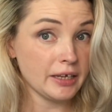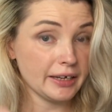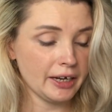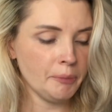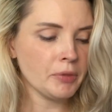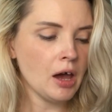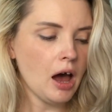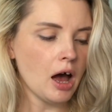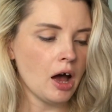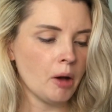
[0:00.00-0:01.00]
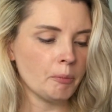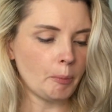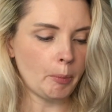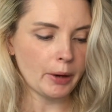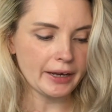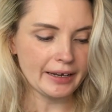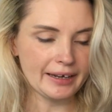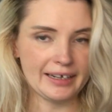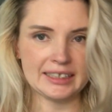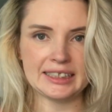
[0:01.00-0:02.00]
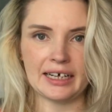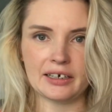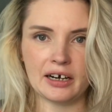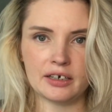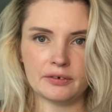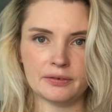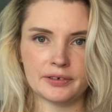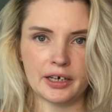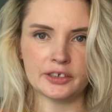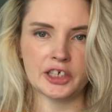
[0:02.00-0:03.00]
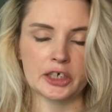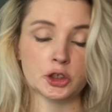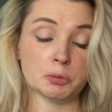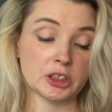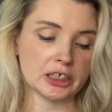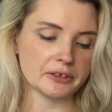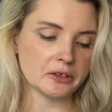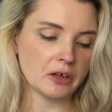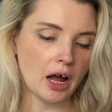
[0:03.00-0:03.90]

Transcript: Yeah, but it is that kind of, yeah, textured material.